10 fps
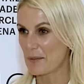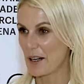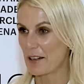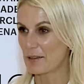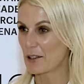
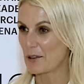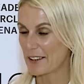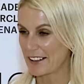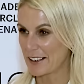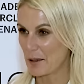by
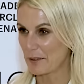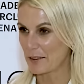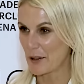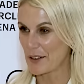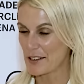recalling a couple
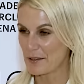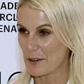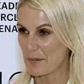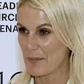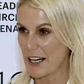of quotes
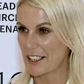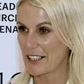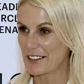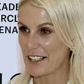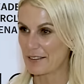from
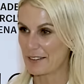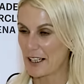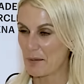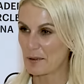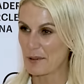NRF a
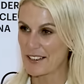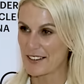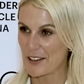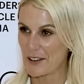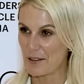couple of
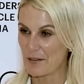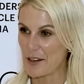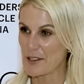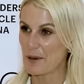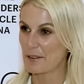weeks ago. The
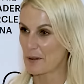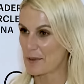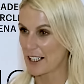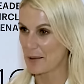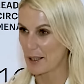first one from
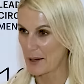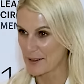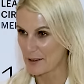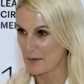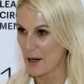Shelley
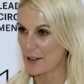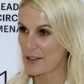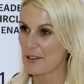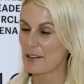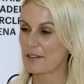Bransten of
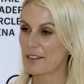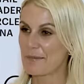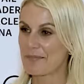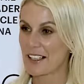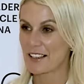Microsoft.
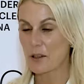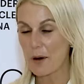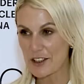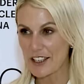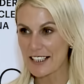It's
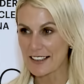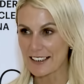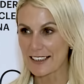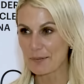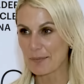quite
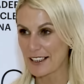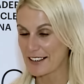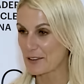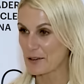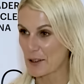cheesy, but
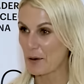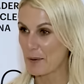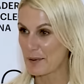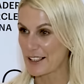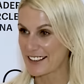it's also
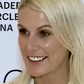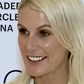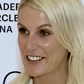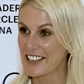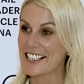quite
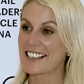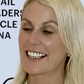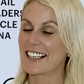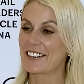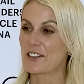pertinent. She
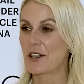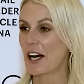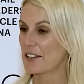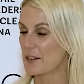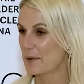said, you
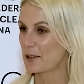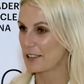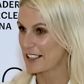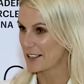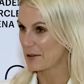can't spell
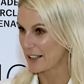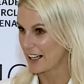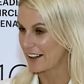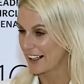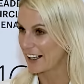retail
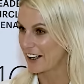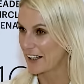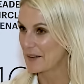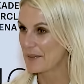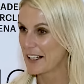without
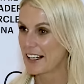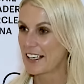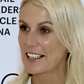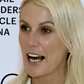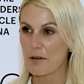AI.
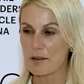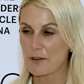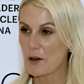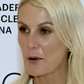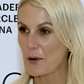Now,
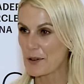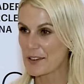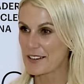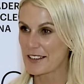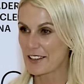of
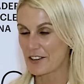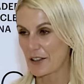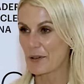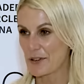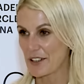course,
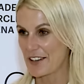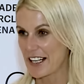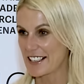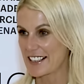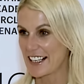she also
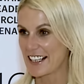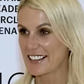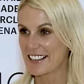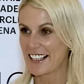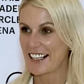then
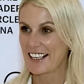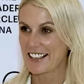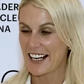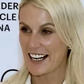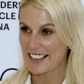said
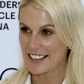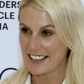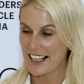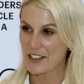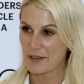that
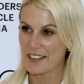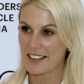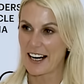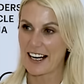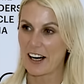data is
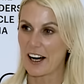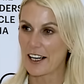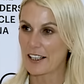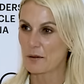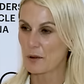to
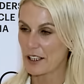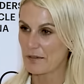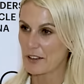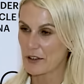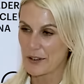AI what
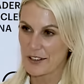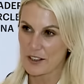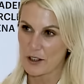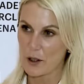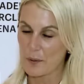inventory is
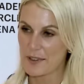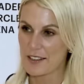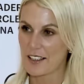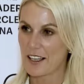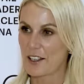to
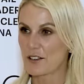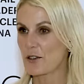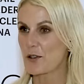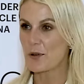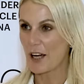shops.
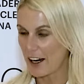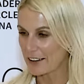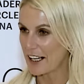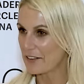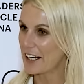So you
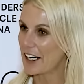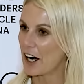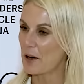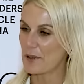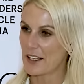can't have
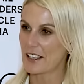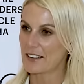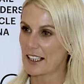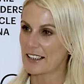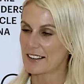AI without
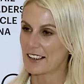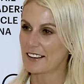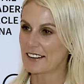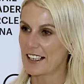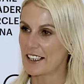
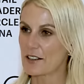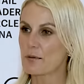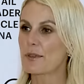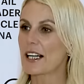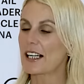data. And
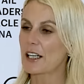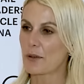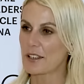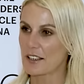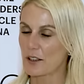it's really
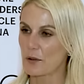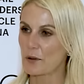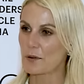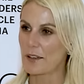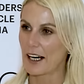
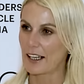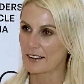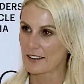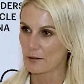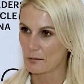critical
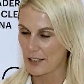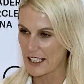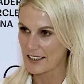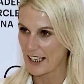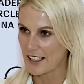that
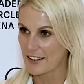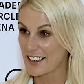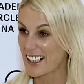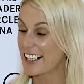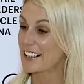
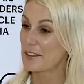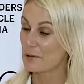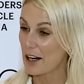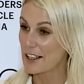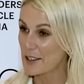retailers collect the
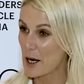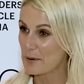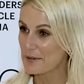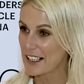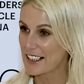right
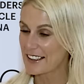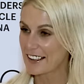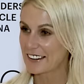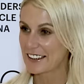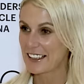type of data.